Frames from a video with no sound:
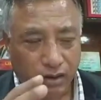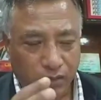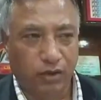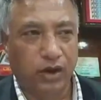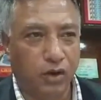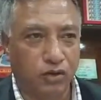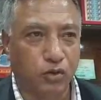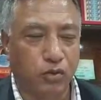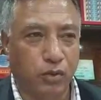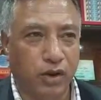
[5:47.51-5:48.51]
we
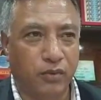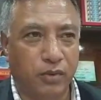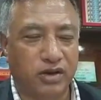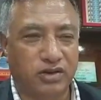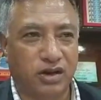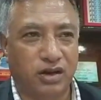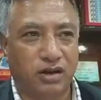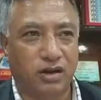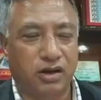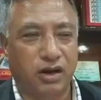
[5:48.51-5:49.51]
also we went from the state
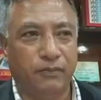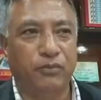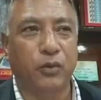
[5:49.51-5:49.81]
leadership,